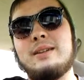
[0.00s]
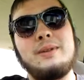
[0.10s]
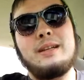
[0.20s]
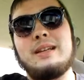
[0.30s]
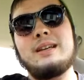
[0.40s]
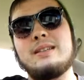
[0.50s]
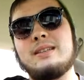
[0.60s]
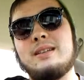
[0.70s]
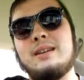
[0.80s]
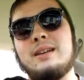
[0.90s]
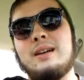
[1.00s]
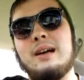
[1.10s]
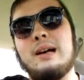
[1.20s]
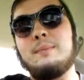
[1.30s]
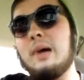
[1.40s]
It really doesn't.
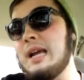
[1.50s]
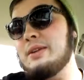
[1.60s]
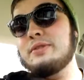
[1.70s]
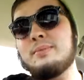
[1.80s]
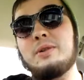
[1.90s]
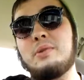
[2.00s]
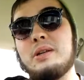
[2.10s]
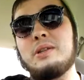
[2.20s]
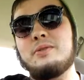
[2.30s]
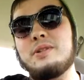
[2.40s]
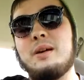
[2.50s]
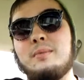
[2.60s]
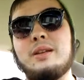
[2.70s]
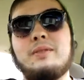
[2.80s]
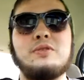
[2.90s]
I used to be one of those
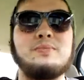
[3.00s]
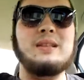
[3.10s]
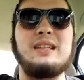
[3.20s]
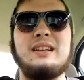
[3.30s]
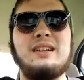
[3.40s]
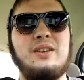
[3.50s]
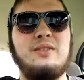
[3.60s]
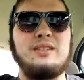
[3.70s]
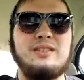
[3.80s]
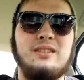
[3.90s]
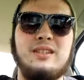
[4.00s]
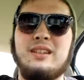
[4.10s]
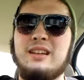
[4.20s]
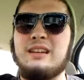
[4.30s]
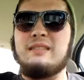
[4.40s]
non-believers, but then, I
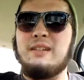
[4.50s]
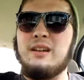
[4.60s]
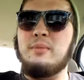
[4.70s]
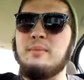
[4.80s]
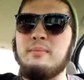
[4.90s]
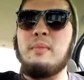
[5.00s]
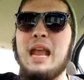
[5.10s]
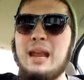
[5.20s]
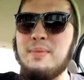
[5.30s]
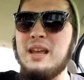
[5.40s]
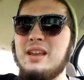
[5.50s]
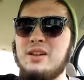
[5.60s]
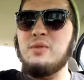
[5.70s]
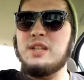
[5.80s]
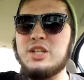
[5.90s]
started like, well,
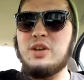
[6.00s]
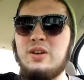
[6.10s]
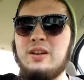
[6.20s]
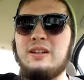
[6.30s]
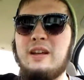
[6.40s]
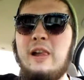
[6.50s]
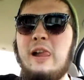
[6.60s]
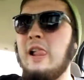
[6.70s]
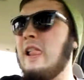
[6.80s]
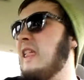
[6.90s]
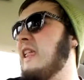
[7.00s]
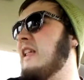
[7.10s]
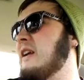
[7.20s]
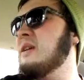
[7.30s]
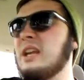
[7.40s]
maybe, this could.
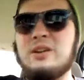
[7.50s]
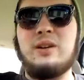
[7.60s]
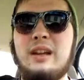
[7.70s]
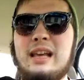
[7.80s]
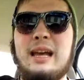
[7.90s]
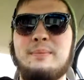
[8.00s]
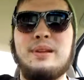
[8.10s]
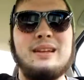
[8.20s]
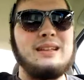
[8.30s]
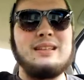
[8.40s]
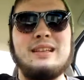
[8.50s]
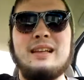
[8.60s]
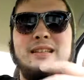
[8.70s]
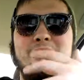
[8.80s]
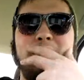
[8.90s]
And, it could happen.
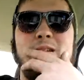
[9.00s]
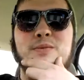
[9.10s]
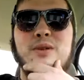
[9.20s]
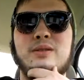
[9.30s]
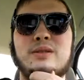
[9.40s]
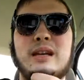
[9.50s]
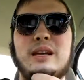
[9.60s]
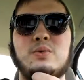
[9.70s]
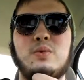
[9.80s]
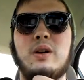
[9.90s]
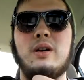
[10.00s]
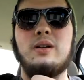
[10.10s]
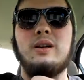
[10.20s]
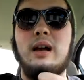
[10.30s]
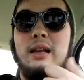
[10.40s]
It's just one of those things
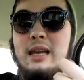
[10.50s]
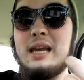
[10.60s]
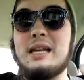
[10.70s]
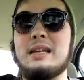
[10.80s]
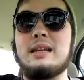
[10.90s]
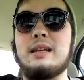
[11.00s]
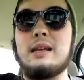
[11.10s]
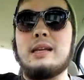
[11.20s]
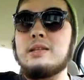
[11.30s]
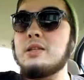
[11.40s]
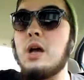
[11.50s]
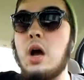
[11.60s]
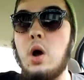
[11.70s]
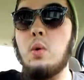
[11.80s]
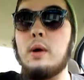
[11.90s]
where, again, it's
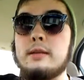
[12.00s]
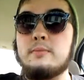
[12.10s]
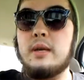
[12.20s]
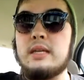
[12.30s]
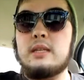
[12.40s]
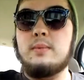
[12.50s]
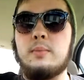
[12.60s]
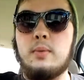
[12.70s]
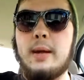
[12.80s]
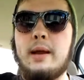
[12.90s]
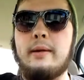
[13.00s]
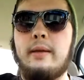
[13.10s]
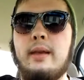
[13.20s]
always best to be prepared.